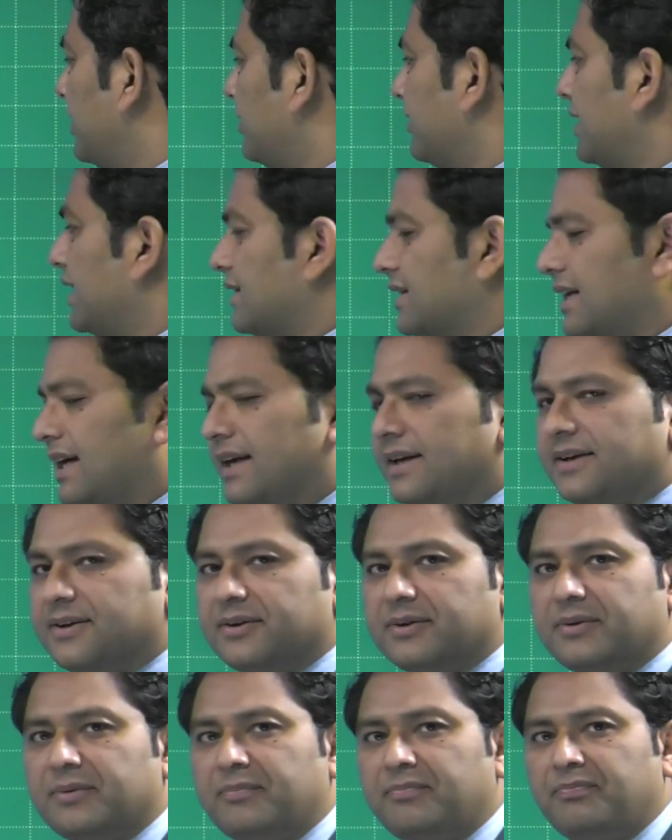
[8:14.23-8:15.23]
You get that?
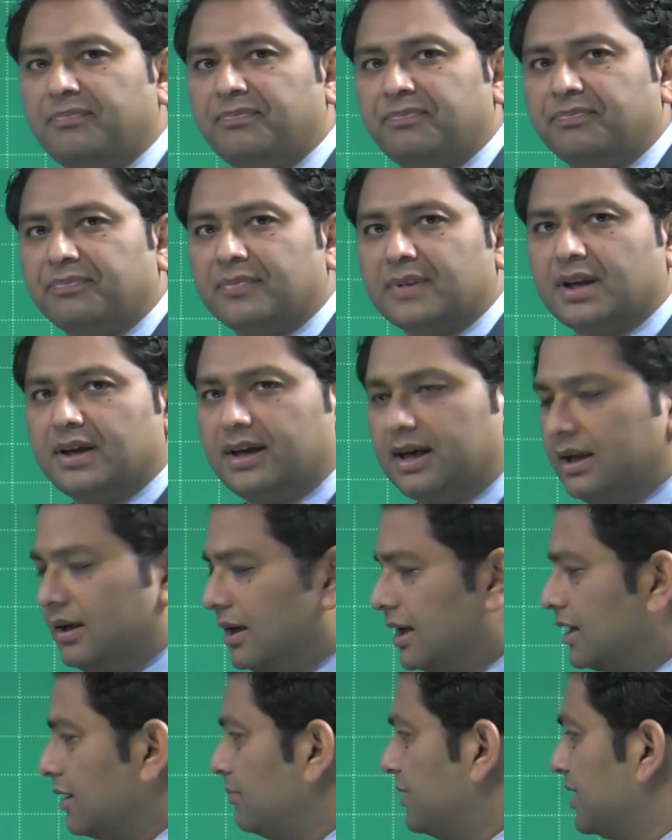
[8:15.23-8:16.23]
A
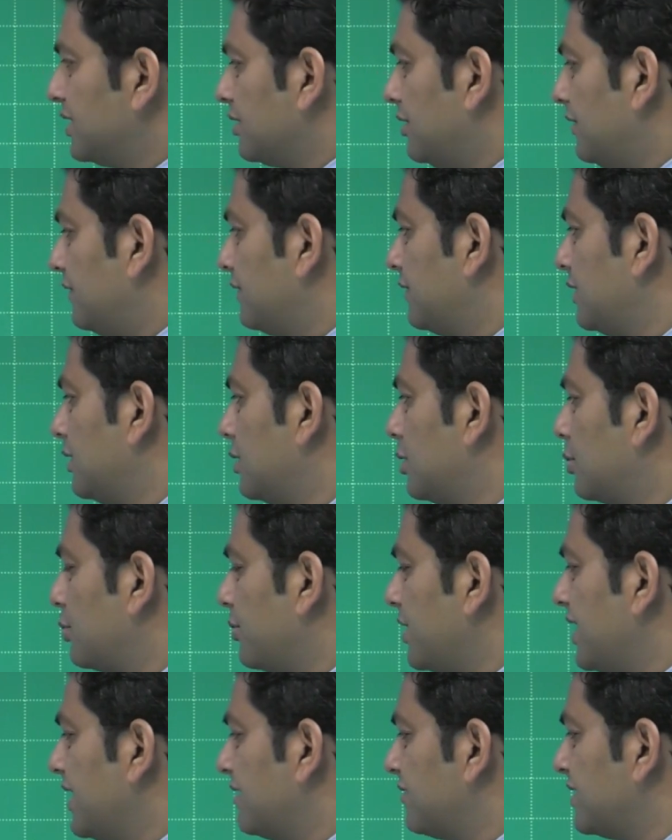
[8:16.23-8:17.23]
little bit of
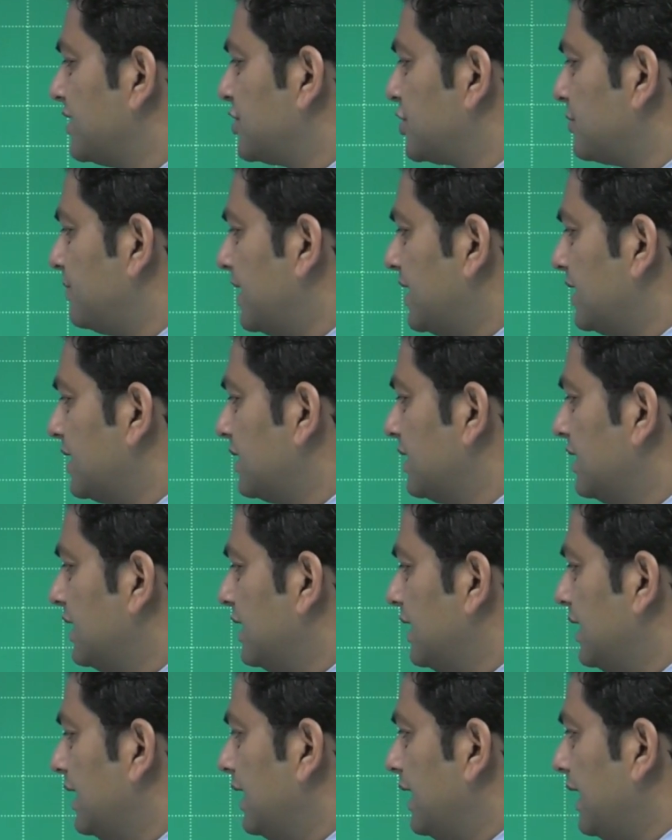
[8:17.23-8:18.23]
rearrangement
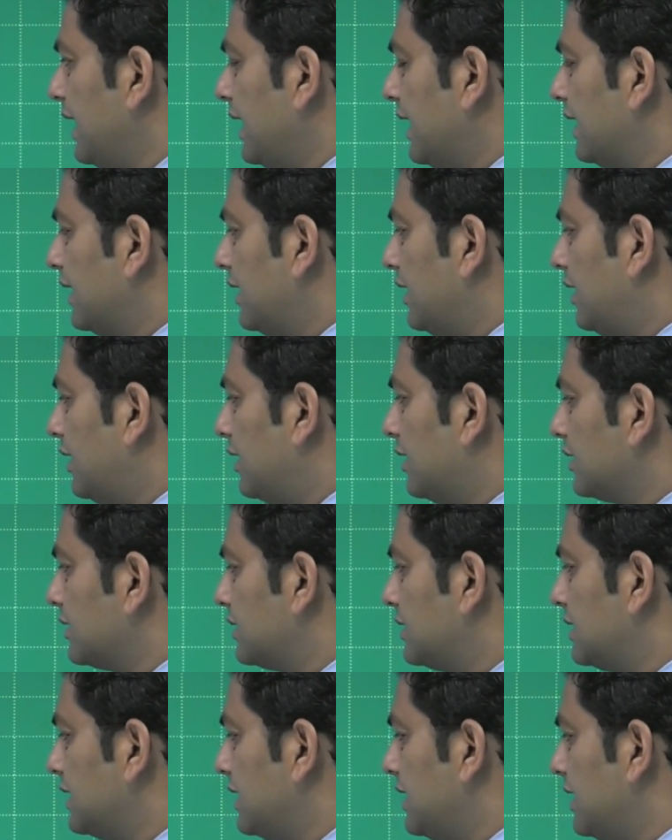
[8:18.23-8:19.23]
and
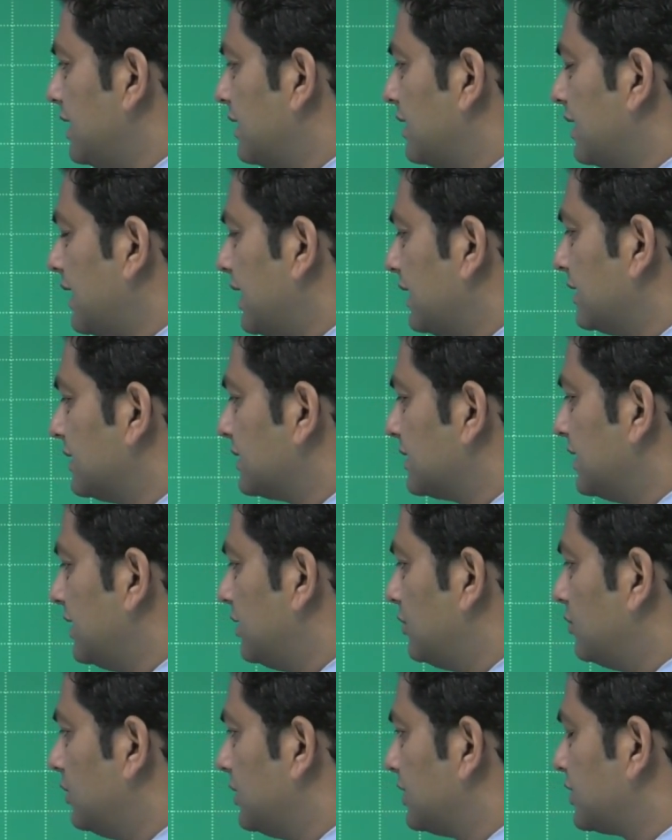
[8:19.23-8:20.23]
RT that is
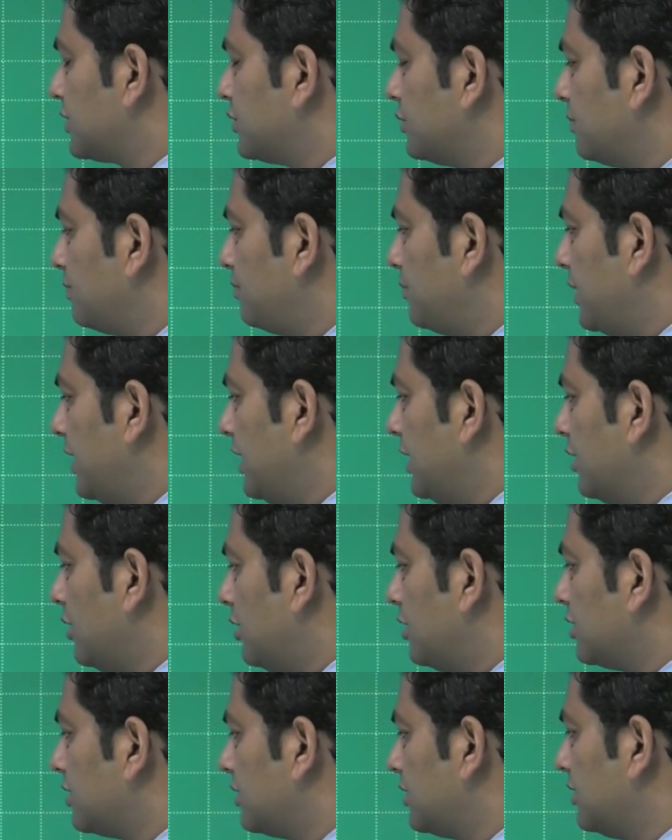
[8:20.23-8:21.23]
equals to P
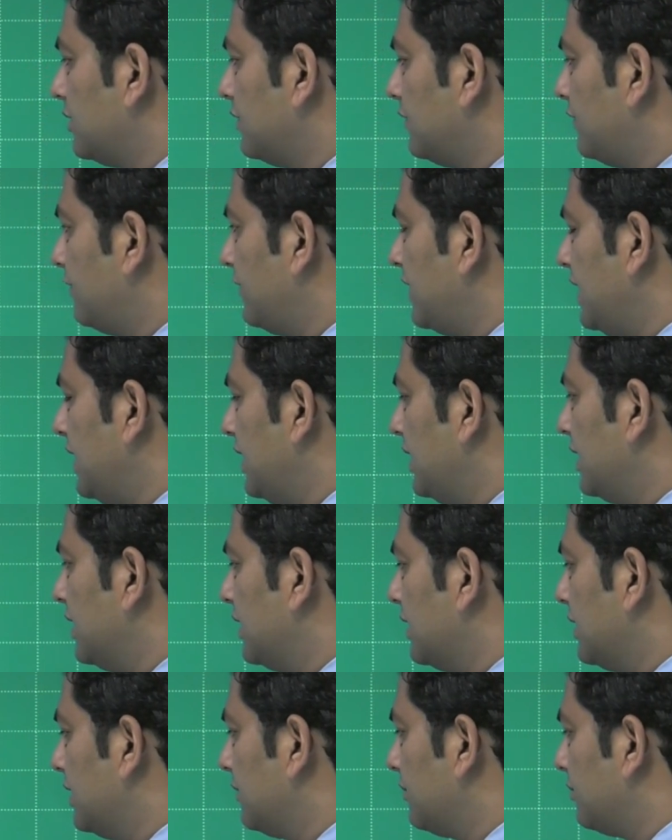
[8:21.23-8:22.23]
naught V
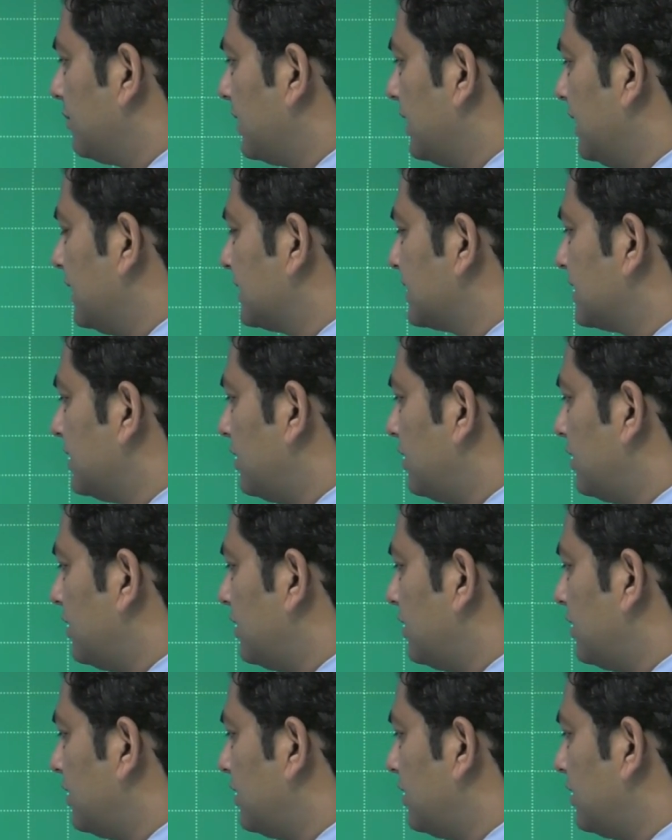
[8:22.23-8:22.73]
plus